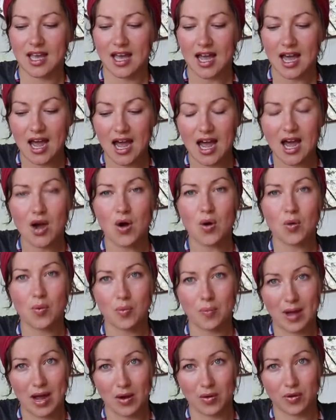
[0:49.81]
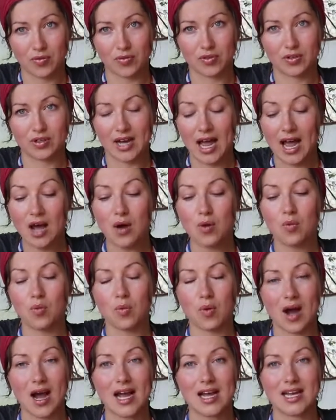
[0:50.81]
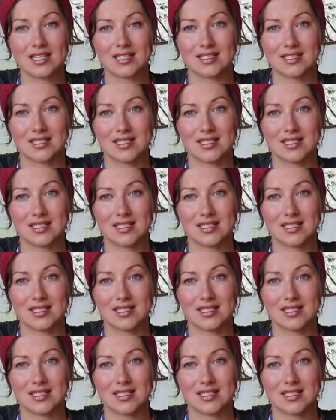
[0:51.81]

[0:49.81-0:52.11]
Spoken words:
how powerful and how wise